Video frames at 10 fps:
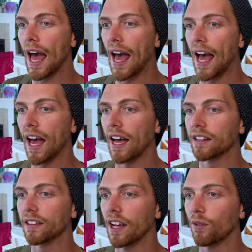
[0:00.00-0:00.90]

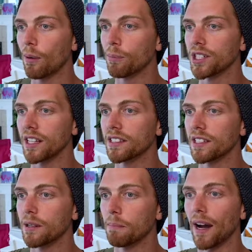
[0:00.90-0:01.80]
and they're
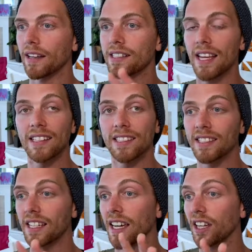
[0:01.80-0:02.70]
represented by this
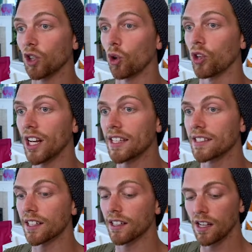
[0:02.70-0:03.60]
entity in core
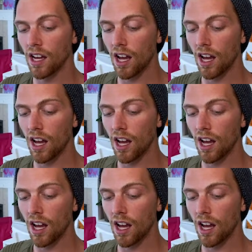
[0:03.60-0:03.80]
data.